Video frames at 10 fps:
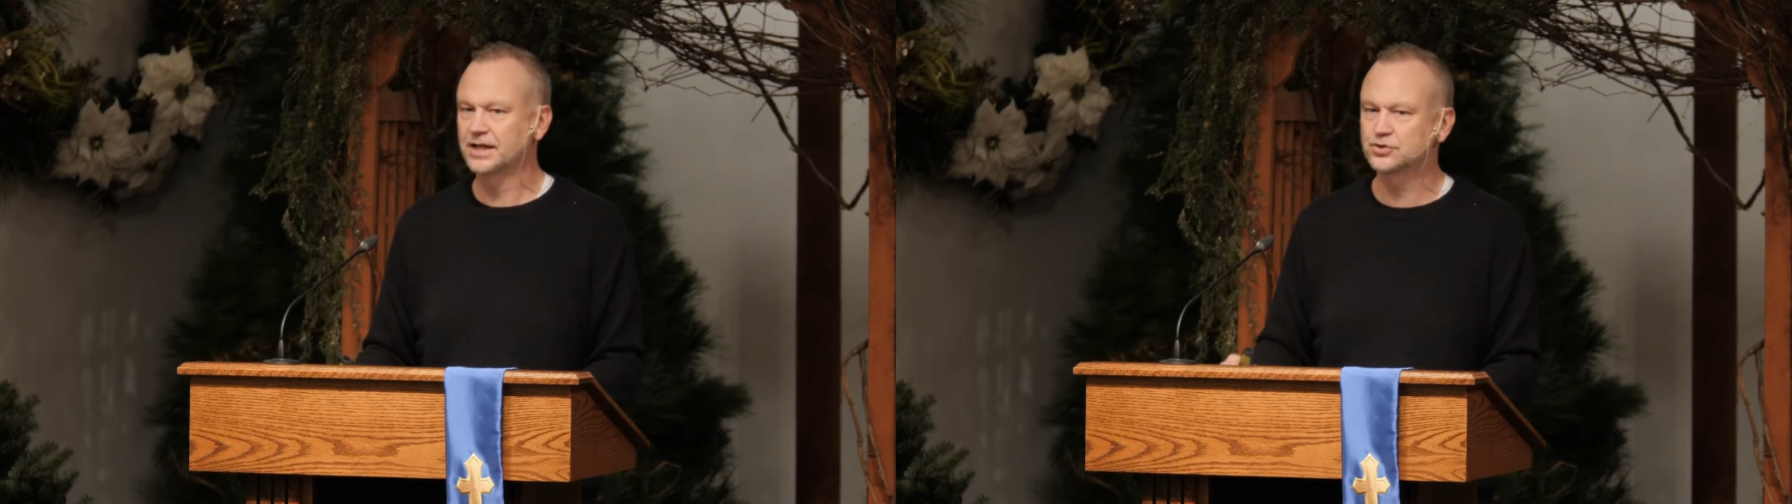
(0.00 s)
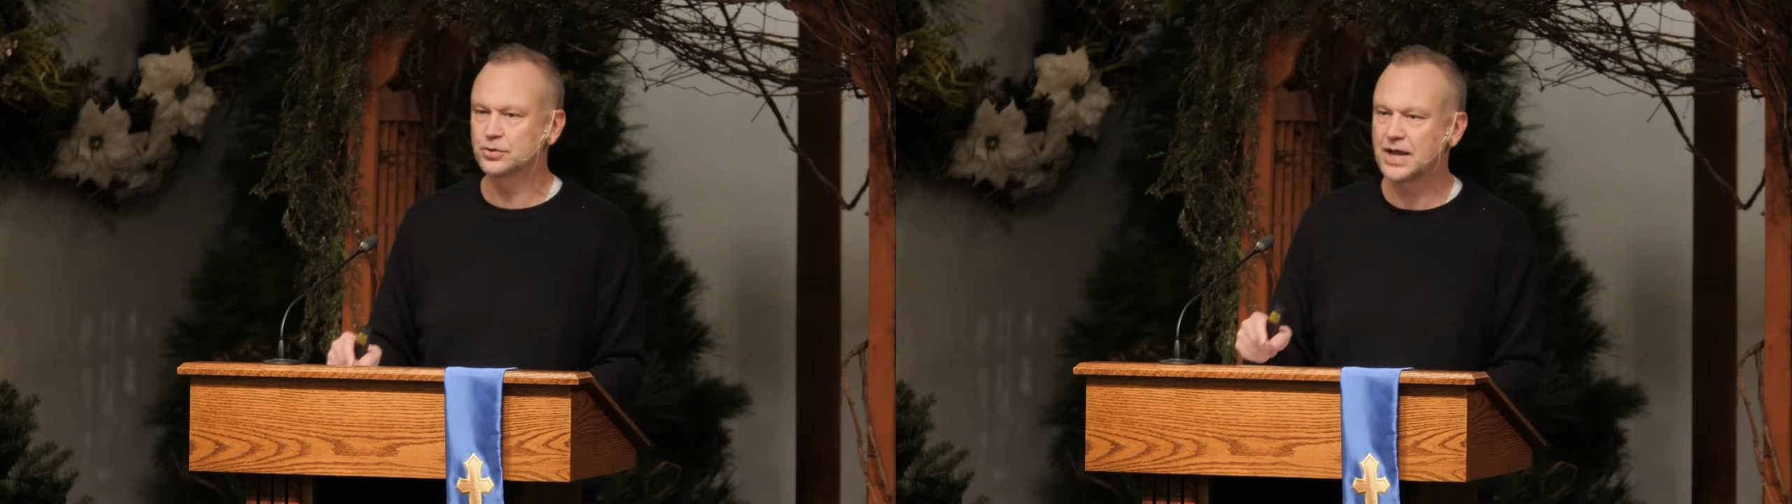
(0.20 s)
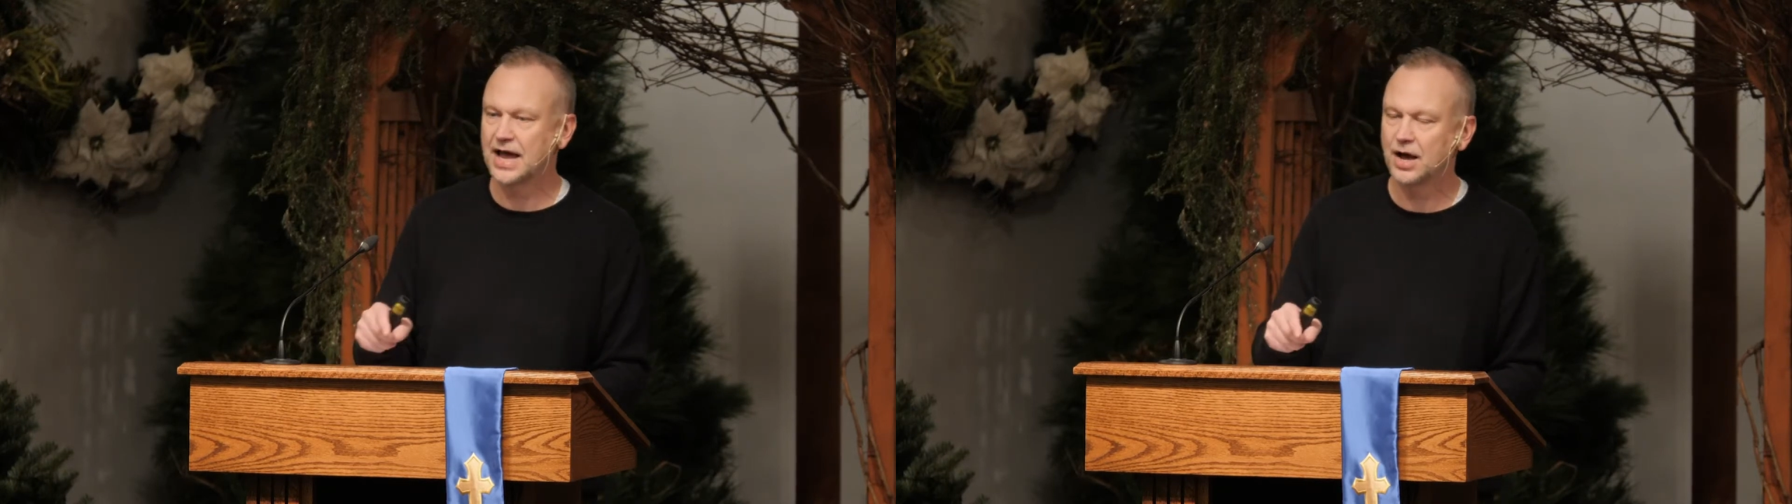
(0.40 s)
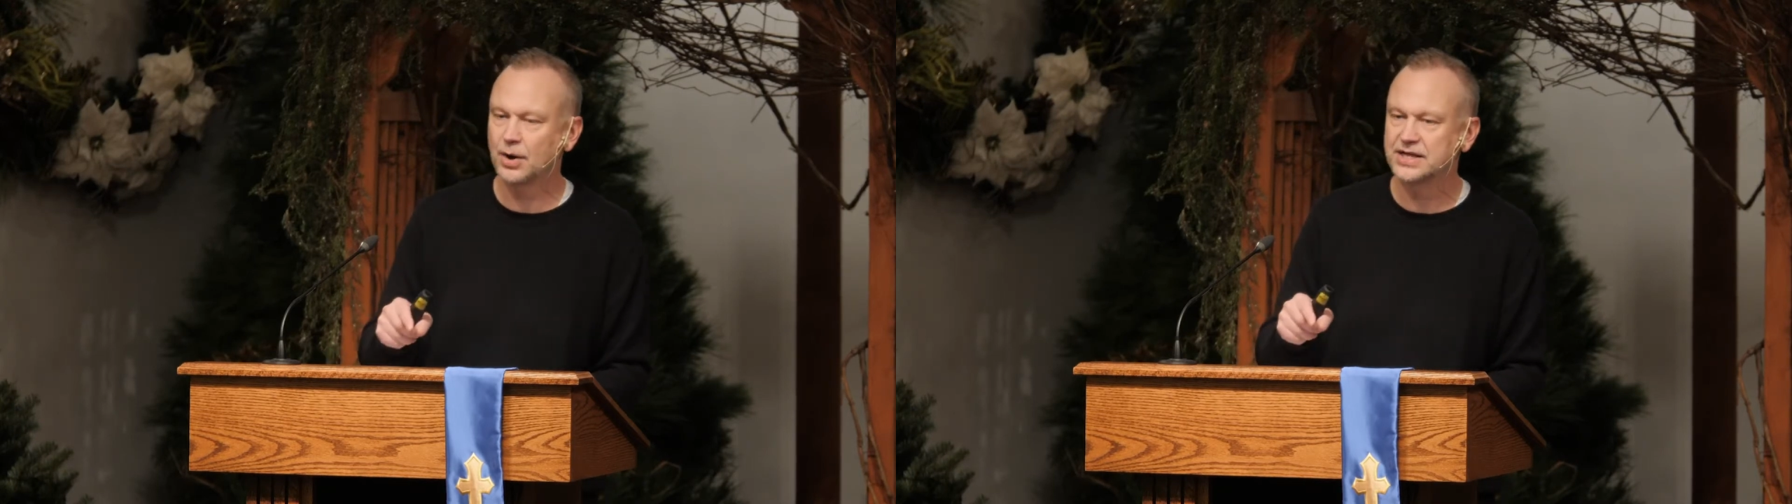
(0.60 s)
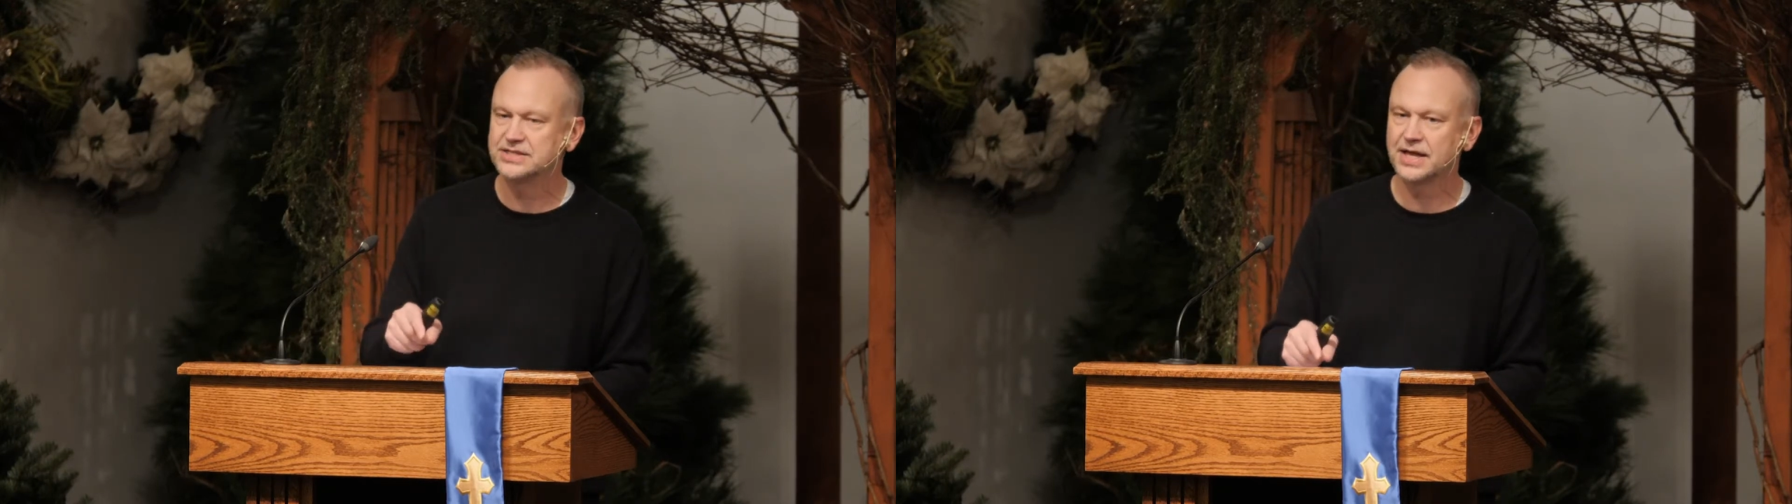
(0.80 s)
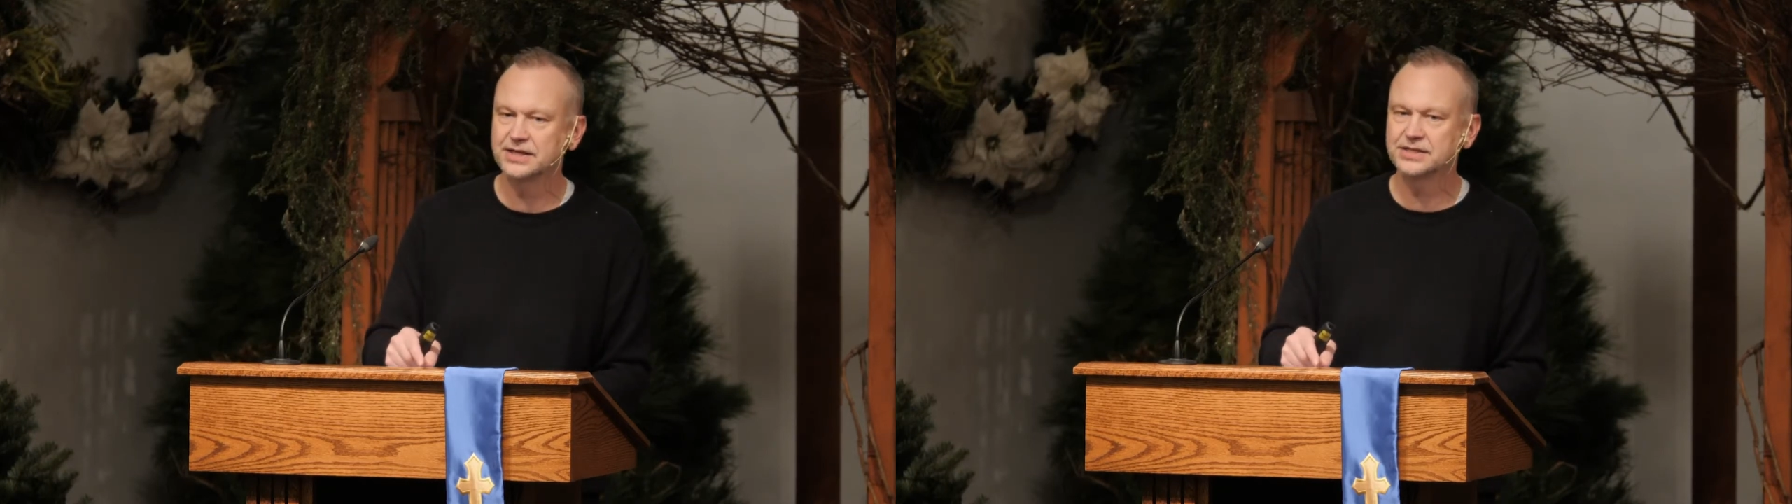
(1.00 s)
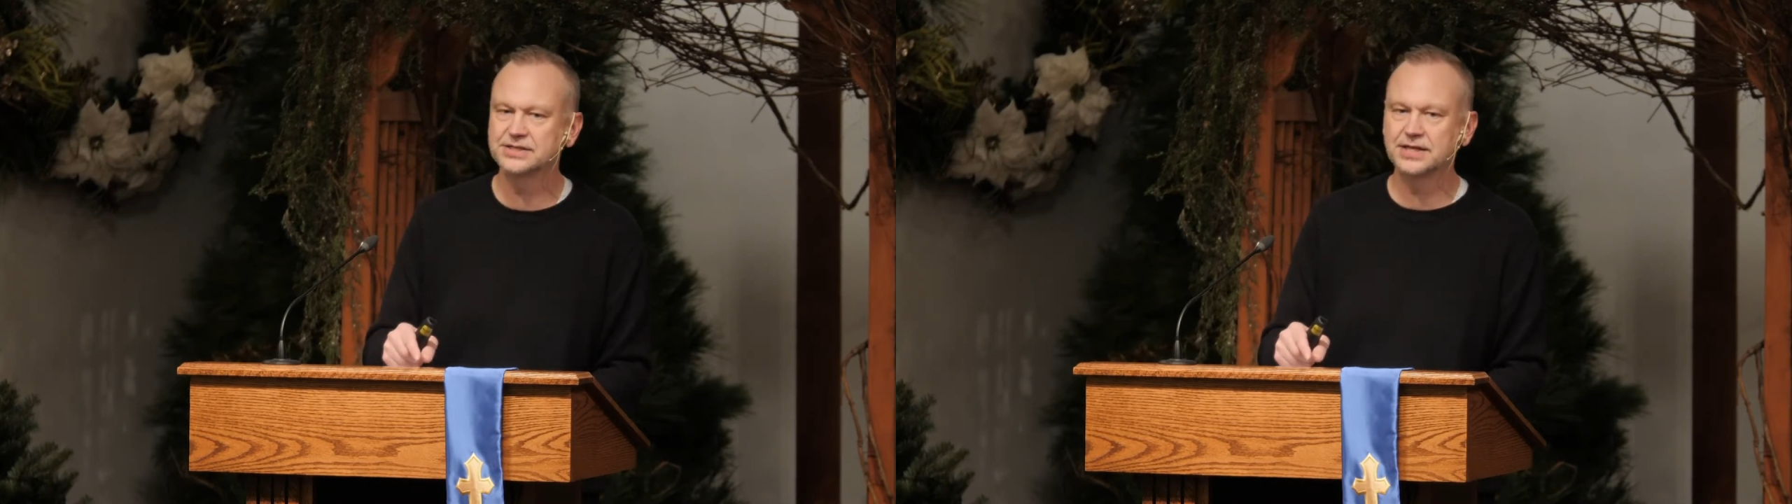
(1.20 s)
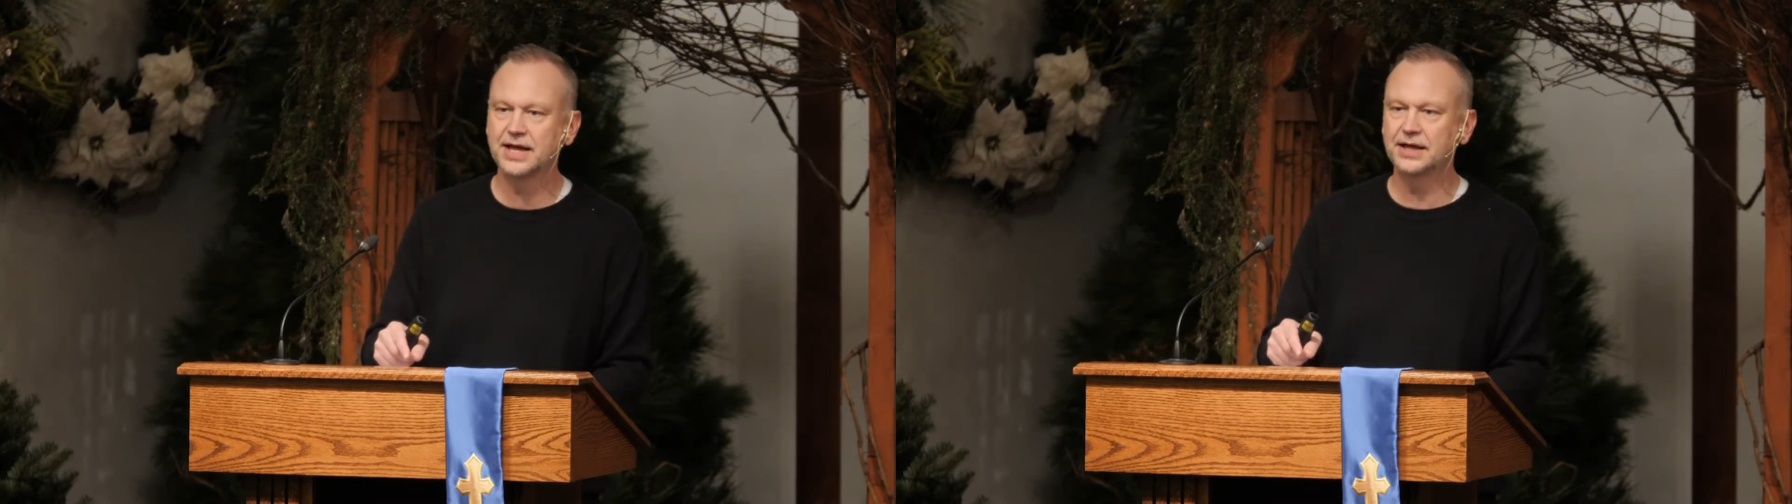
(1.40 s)
And so now Isaiah
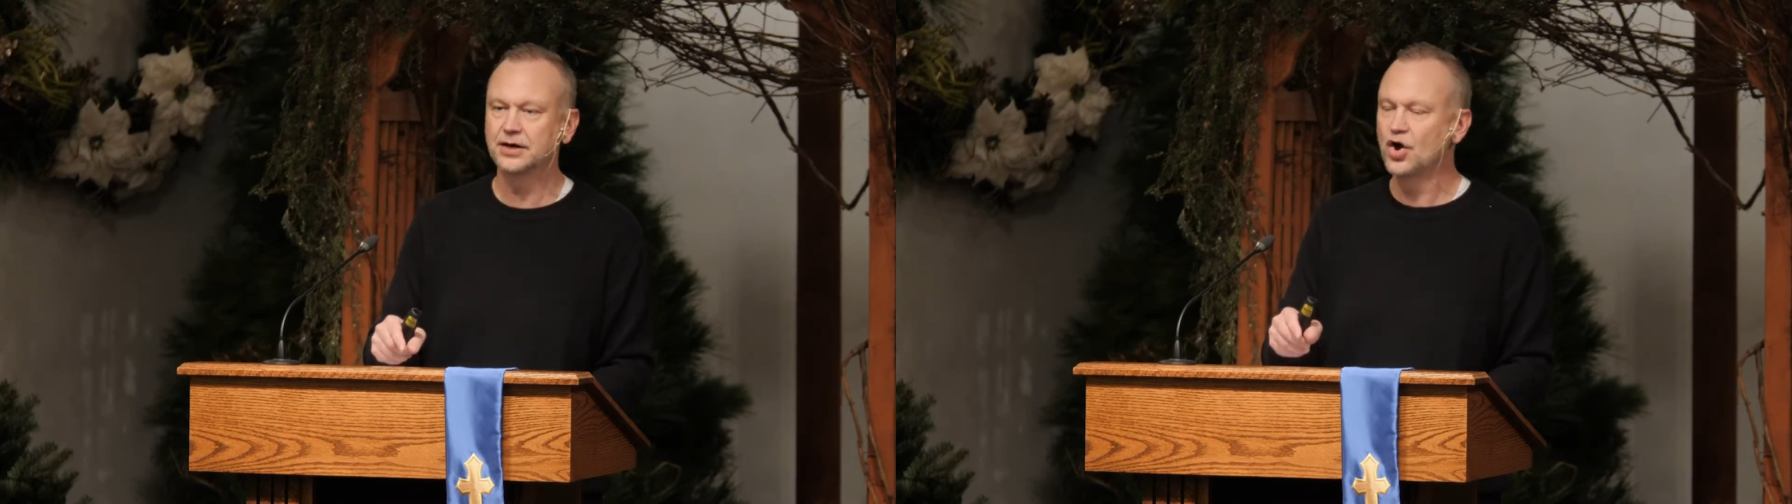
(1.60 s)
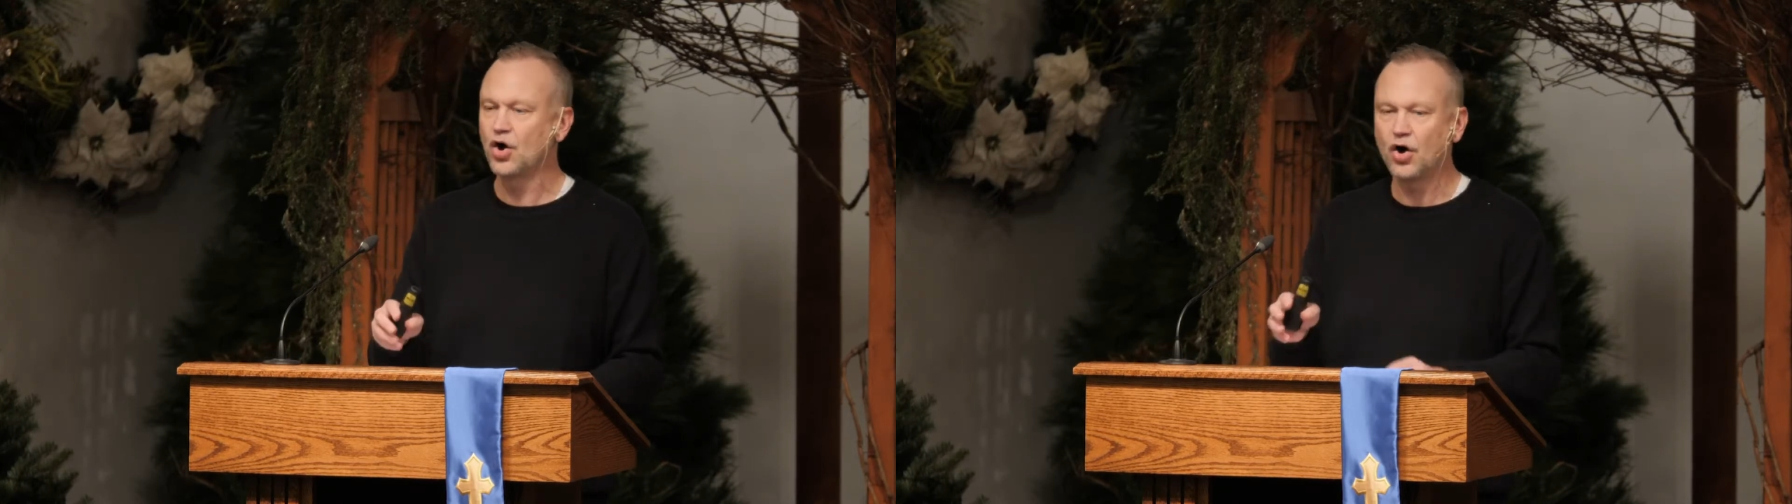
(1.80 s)
is saying,